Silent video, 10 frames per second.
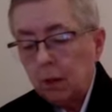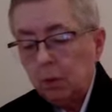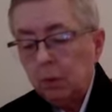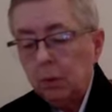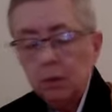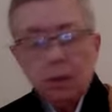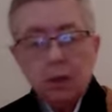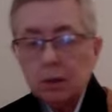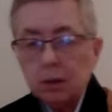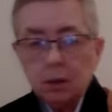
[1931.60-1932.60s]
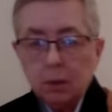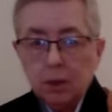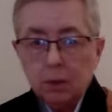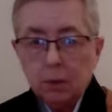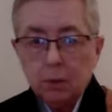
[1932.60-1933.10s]
We do not
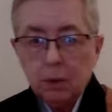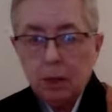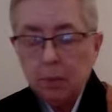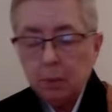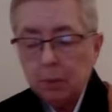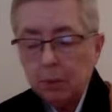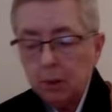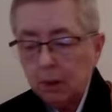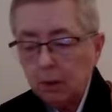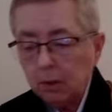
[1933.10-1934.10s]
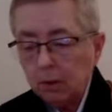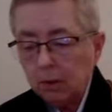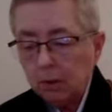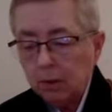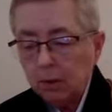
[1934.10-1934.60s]
seek to escape the particular.
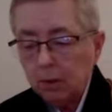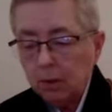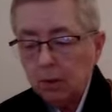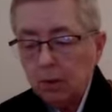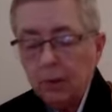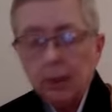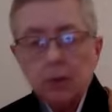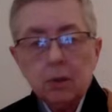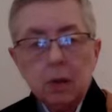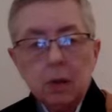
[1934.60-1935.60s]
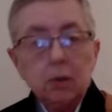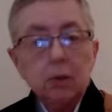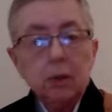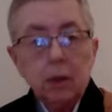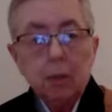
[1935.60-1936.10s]
That is not only
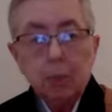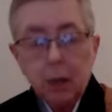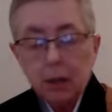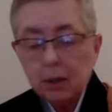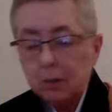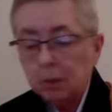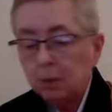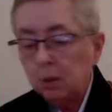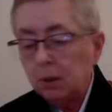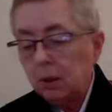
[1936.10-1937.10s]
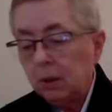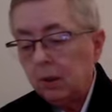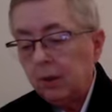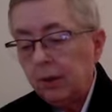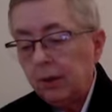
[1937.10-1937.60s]
not possible,
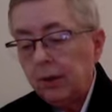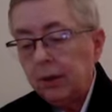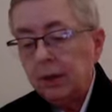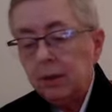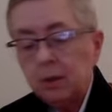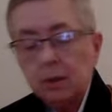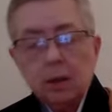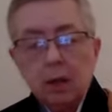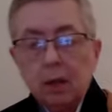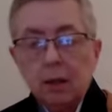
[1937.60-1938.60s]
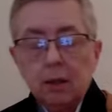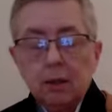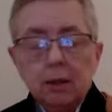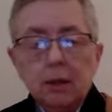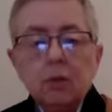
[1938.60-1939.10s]
it
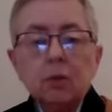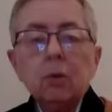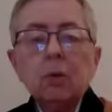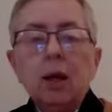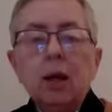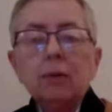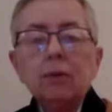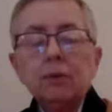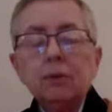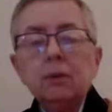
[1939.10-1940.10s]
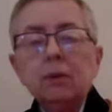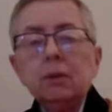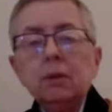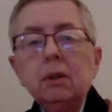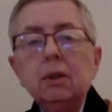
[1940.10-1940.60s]
leads to a life
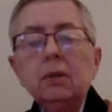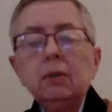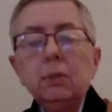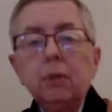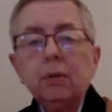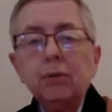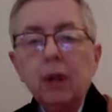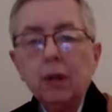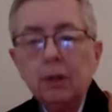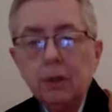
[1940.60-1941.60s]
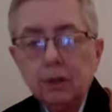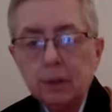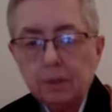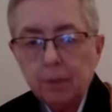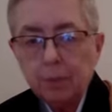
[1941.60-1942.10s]
lived with fraughtness.
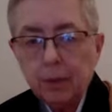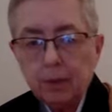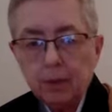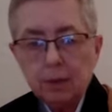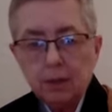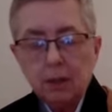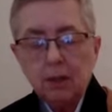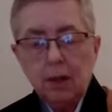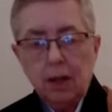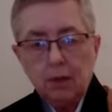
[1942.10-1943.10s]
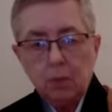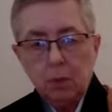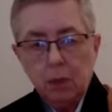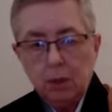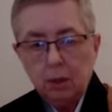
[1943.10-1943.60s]
As I said last
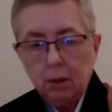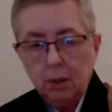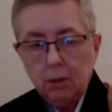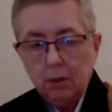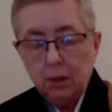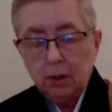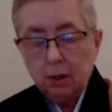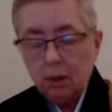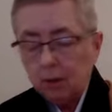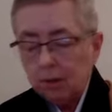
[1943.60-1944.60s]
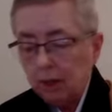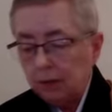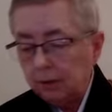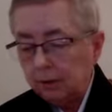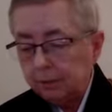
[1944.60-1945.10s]
week, chasing our
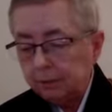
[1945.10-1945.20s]
tail.